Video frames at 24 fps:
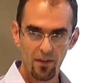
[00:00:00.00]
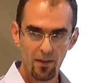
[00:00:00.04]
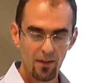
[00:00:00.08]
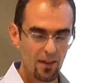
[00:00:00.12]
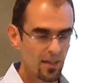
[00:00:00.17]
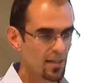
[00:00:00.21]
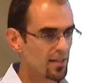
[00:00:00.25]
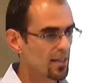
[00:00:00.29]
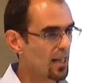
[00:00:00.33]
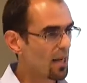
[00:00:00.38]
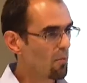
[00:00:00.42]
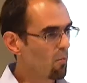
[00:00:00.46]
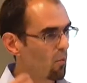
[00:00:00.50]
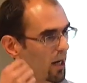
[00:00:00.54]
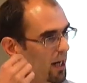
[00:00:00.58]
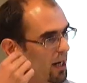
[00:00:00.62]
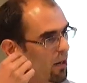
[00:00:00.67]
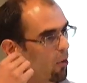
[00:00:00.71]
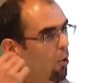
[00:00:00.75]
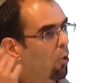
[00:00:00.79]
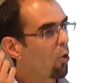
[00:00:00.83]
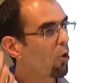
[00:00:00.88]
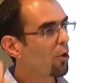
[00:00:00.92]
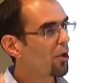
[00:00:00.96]
The same
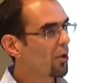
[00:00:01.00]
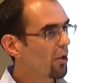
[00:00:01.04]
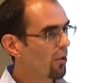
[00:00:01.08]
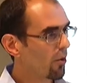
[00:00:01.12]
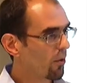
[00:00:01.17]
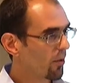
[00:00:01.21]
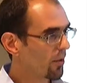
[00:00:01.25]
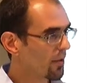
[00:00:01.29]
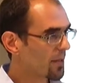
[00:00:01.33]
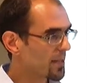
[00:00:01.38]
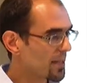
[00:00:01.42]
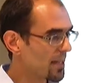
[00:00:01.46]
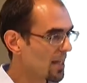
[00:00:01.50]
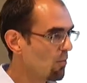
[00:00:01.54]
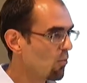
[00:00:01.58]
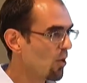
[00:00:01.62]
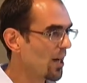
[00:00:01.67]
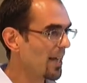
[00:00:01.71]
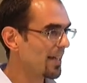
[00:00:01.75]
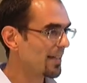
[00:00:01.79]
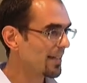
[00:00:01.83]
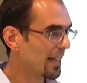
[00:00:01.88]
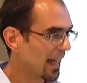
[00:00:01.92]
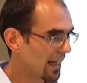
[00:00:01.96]
way audio, the same
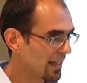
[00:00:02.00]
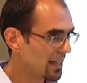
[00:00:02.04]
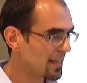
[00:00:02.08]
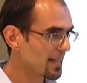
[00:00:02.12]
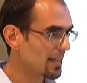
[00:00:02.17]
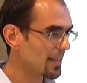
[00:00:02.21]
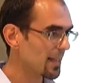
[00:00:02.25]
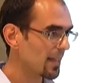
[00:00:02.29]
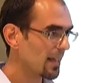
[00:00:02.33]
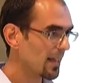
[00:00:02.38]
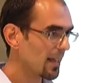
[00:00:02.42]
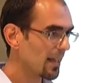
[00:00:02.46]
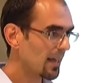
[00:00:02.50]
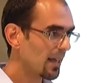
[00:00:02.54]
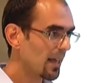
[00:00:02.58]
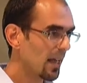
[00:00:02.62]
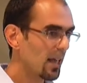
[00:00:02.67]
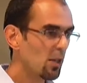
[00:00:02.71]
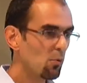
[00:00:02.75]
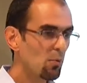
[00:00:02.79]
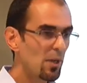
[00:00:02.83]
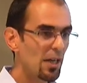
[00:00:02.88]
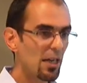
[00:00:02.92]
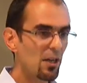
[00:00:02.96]
way text.
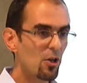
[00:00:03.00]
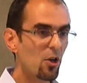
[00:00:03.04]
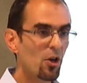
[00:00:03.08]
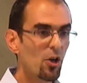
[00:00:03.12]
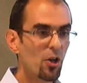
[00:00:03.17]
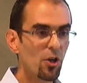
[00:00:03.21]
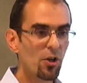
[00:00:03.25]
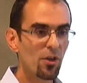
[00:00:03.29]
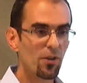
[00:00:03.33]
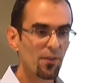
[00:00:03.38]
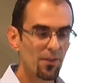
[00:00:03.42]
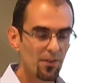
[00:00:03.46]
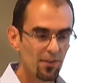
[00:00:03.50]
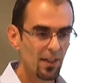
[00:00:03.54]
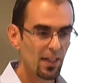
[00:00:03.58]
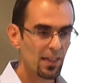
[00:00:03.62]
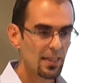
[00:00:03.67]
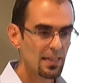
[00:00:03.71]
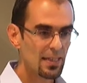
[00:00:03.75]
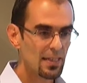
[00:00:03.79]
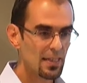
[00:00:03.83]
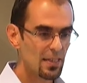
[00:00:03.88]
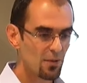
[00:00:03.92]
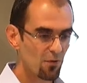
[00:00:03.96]
Can we learn
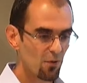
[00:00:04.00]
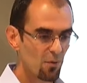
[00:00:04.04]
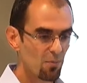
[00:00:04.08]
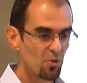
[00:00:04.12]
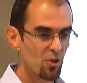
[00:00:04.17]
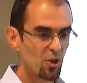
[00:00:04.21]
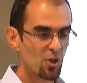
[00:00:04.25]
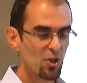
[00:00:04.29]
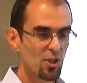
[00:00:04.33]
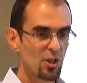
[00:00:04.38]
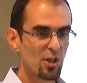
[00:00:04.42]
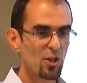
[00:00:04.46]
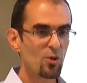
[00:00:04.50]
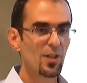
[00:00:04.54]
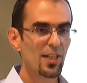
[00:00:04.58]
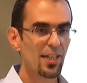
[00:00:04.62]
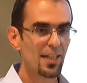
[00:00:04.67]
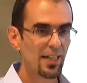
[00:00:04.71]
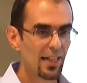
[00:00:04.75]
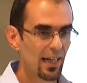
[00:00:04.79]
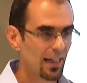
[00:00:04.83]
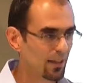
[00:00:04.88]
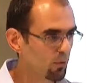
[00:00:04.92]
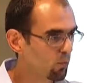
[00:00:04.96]
things from just
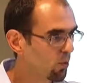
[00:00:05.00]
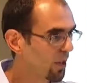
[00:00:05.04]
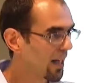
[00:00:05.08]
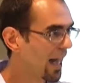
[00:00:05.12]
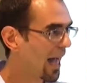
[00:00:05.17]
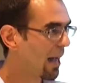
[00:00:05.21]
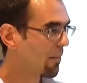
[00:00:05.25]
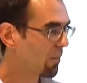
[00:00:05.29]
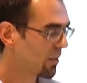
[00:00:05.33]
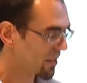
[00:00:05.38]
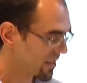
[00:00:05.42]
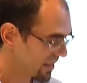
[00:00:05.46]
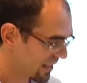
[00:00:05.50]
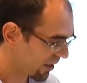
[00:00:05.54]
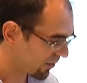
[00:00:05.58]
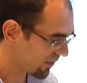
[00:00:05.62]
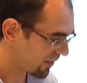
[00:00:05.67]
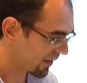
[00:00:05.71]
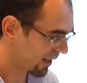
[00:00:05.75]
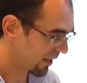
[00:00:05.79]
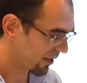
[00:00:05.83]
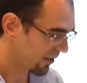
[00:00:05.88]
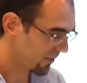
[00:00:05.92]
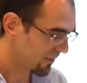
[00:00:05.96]
looking at what happens
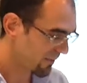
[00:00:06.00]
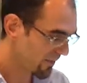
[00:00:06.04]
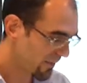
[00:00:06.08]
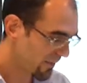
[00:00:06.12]
out there?